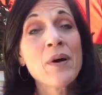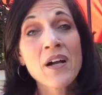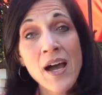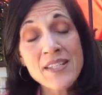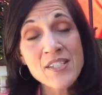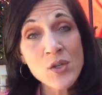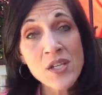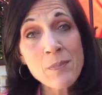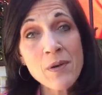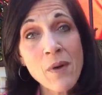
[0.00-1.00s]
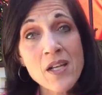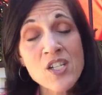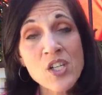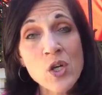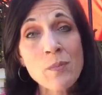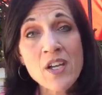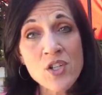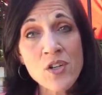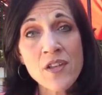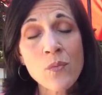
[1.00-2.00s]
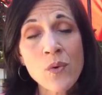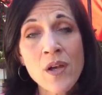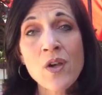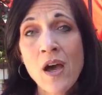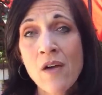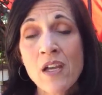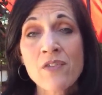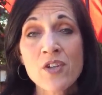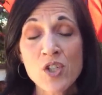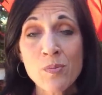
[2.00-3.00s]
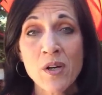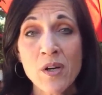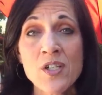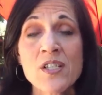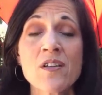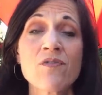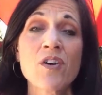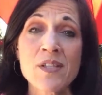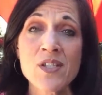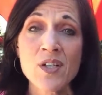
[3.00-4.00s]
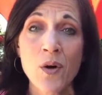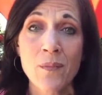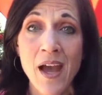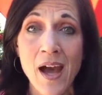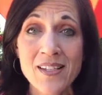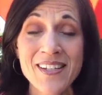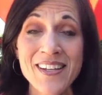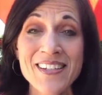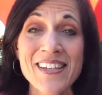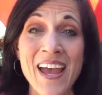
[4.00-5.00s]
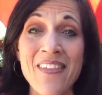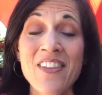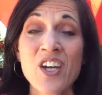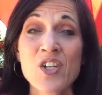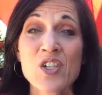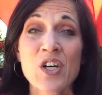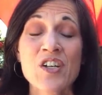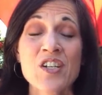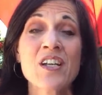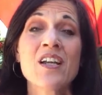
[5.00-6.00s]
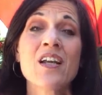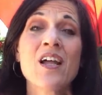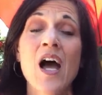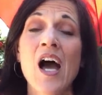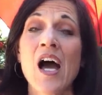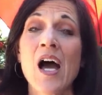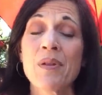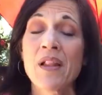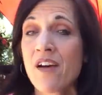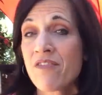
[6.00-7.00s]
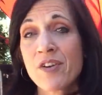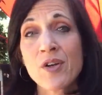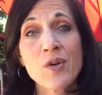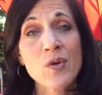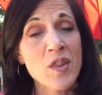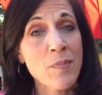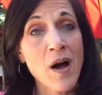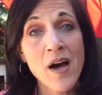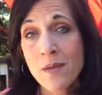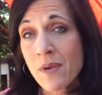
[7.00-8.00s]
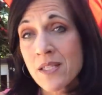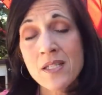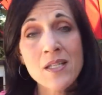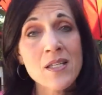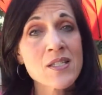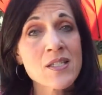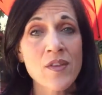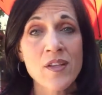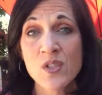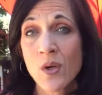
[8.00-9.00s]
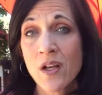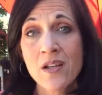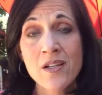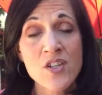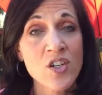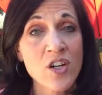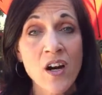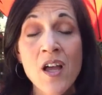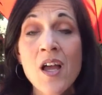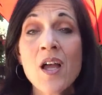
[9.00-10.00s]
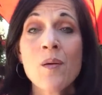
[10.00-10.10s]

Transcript: But guys, do keep in mind too, make sure that if you ever, if you do purchase the Vermisterra worm castings and the good dirt, uh, plant food or the potting mixes or the soil conditioner,